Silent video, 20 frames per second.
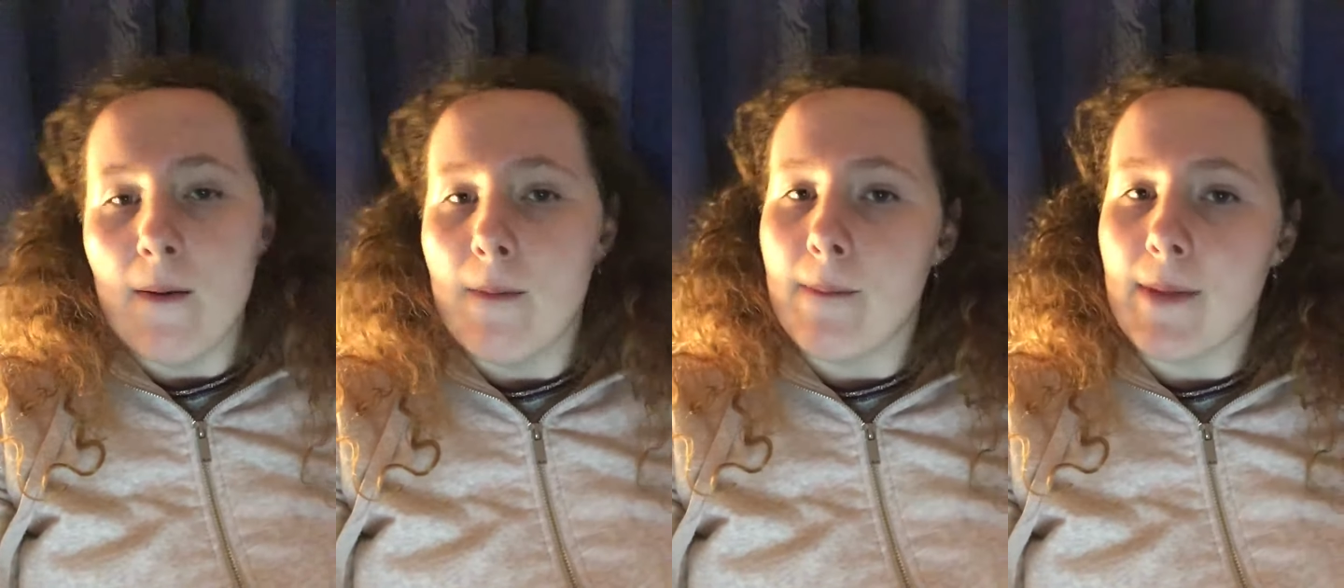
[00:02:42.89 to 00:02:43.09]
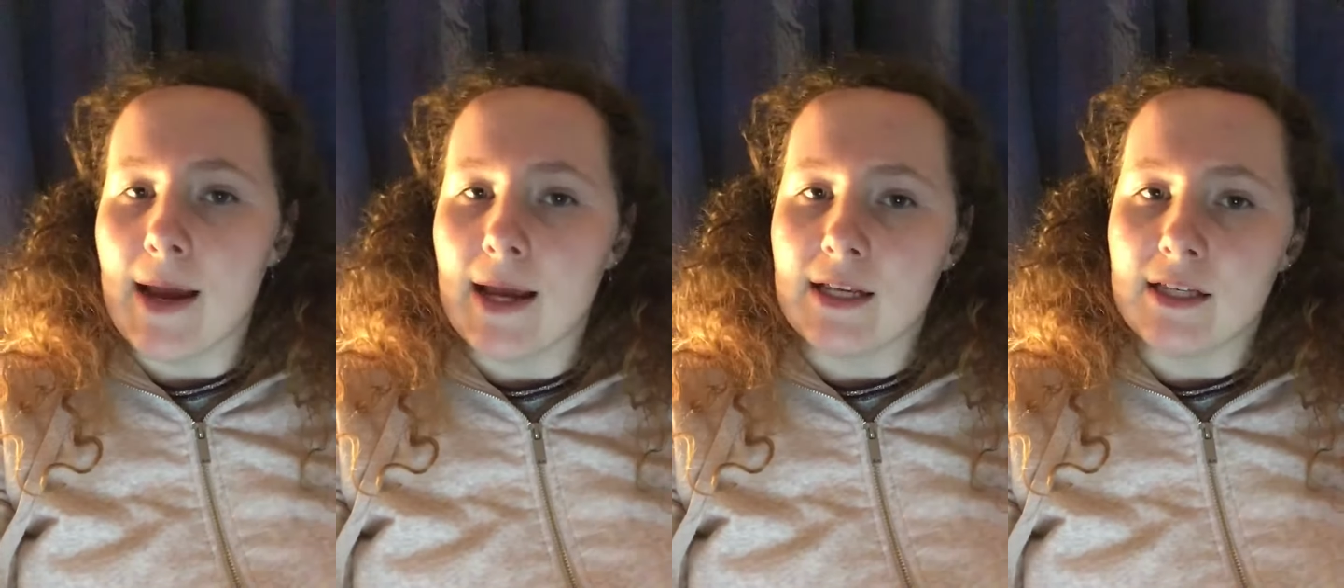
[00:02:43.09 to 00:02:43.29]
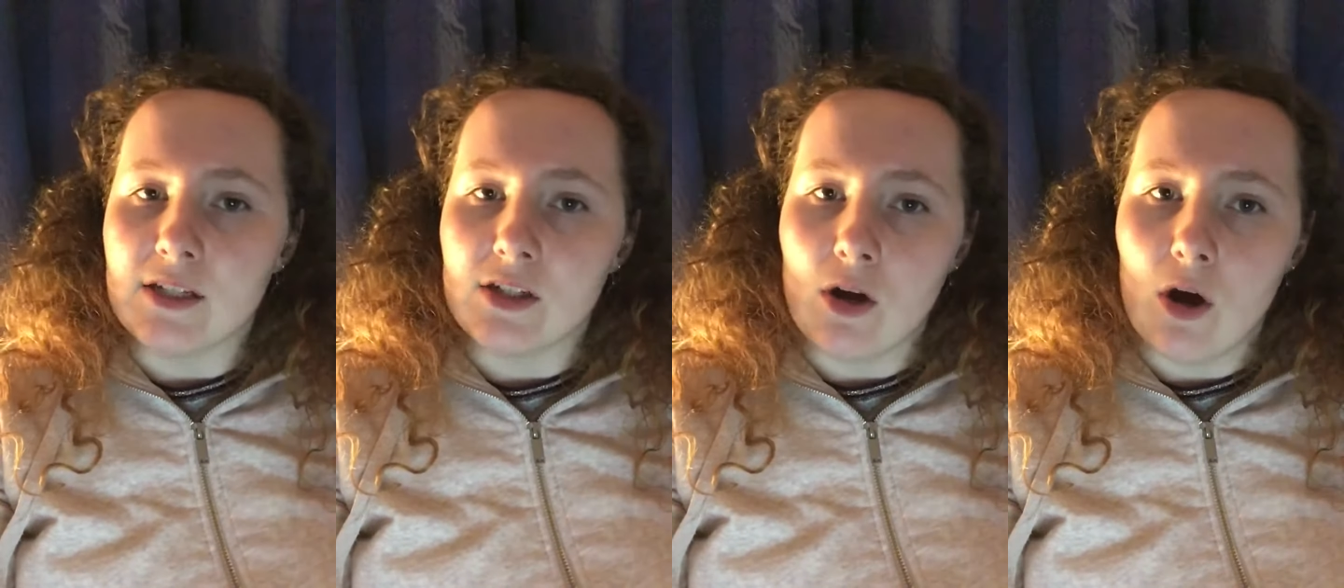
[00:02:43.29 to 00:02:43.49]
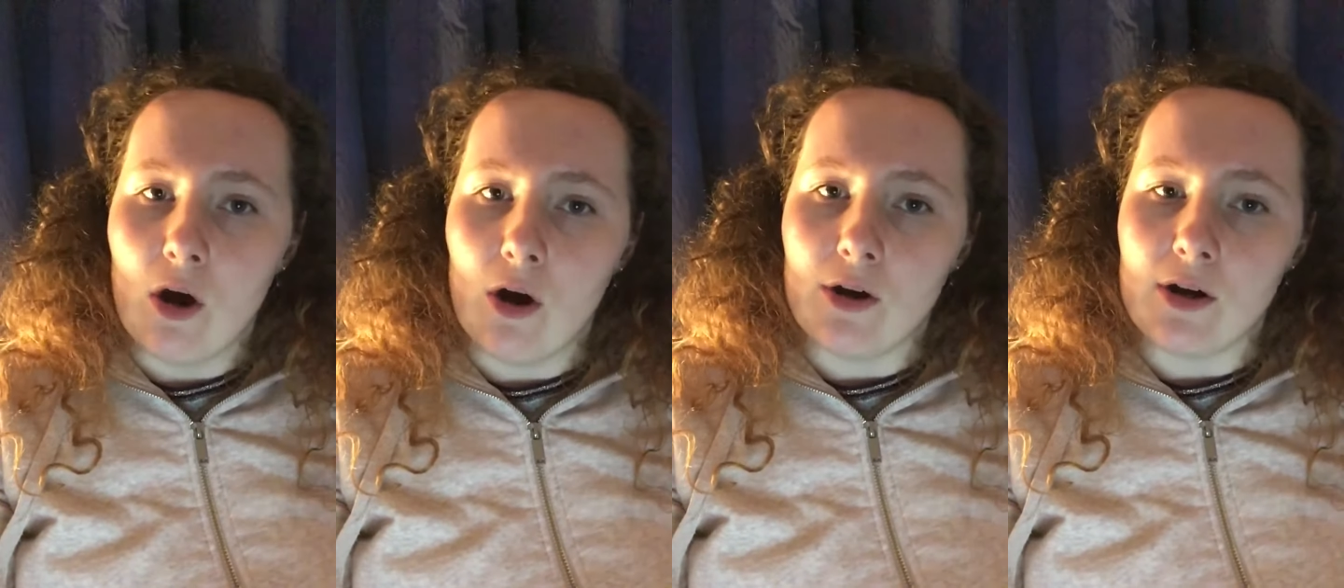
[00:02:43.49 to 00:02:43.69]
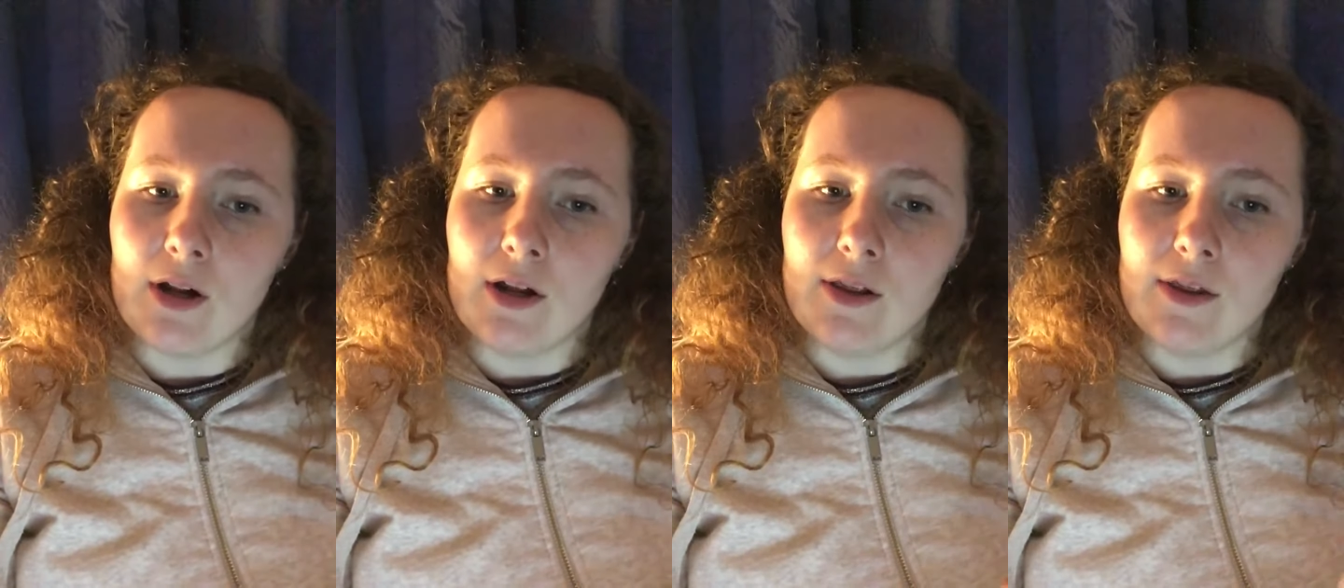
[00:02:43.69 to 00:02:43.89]
based
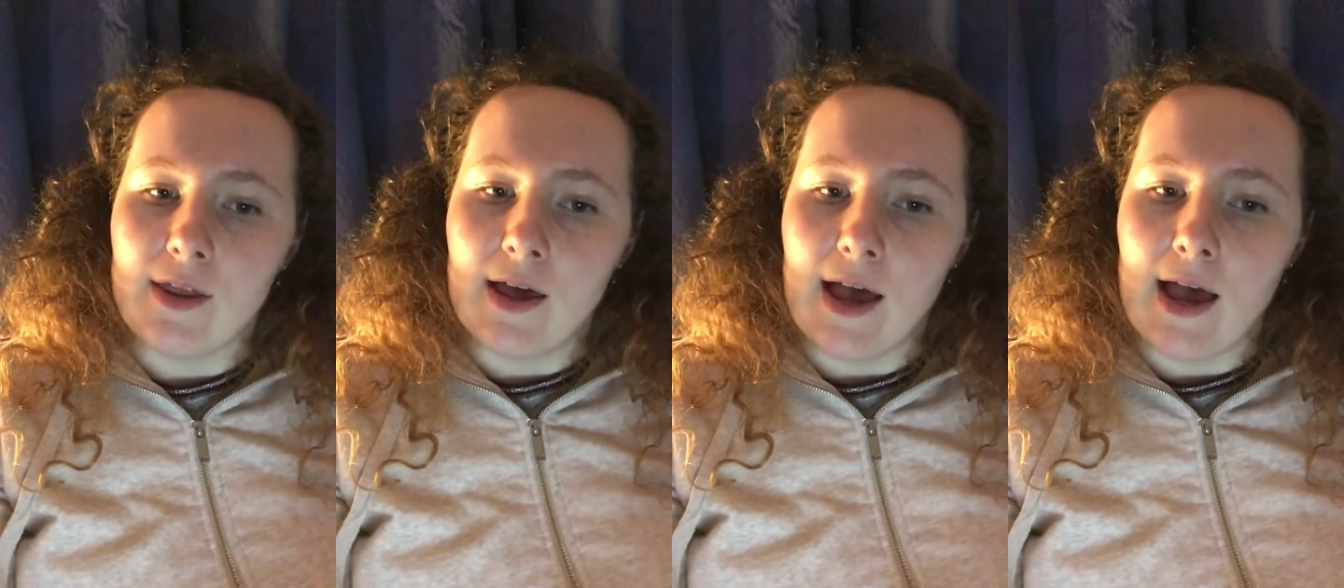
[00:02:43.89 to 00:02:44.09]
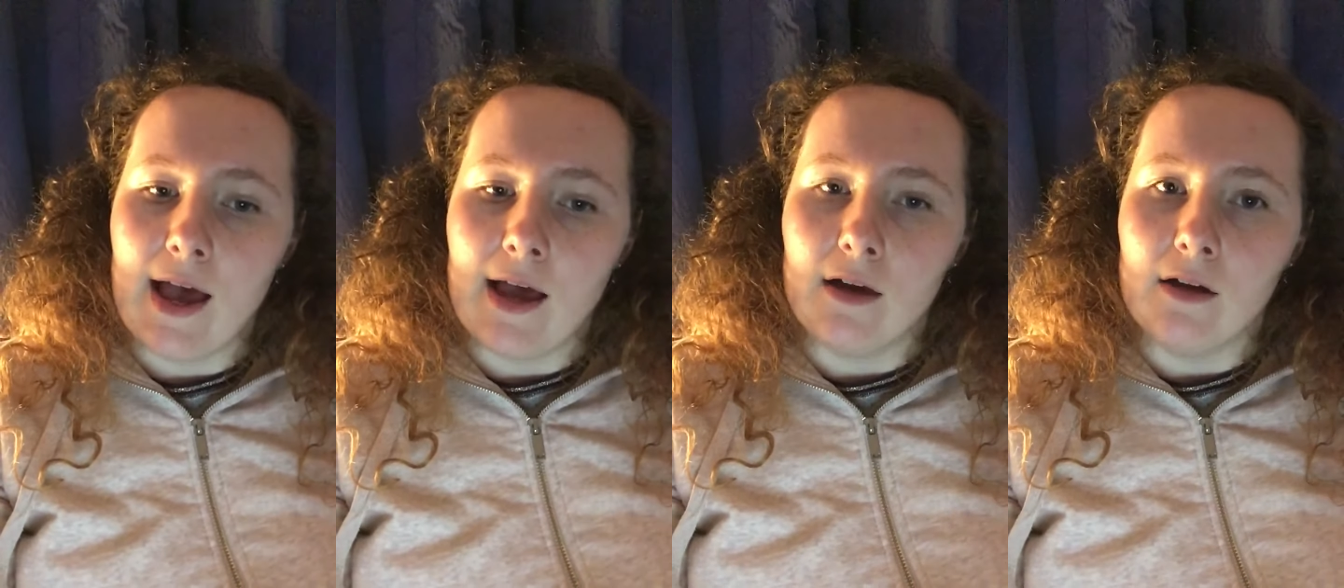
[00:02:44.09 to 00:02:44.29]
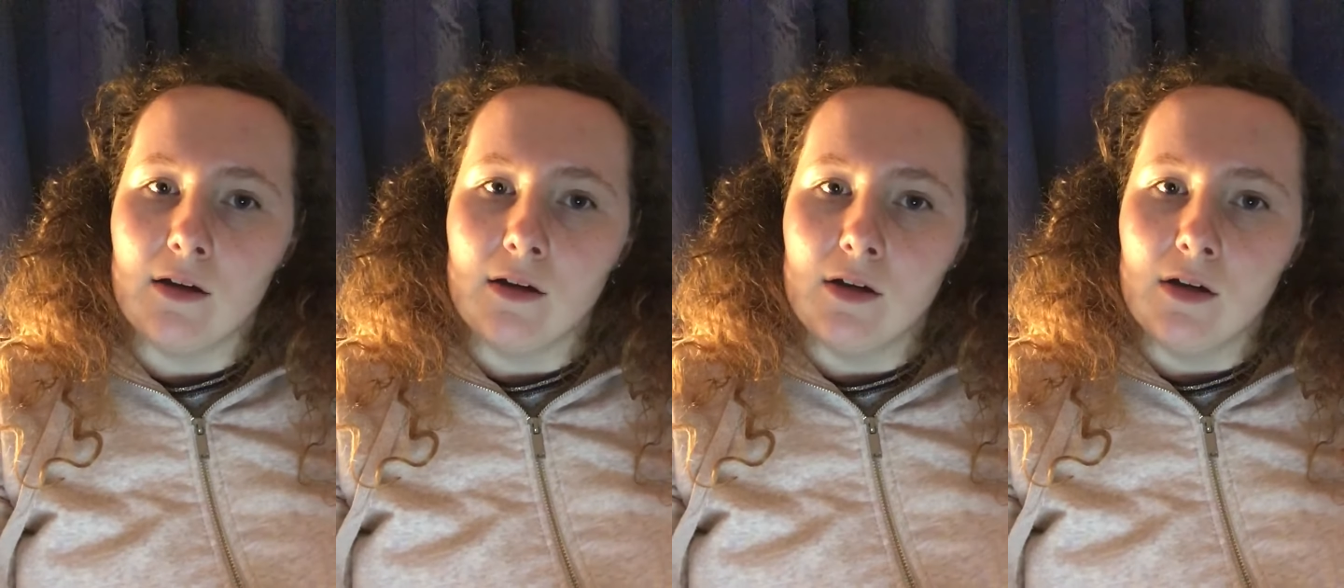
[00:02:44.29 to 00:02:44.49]
on their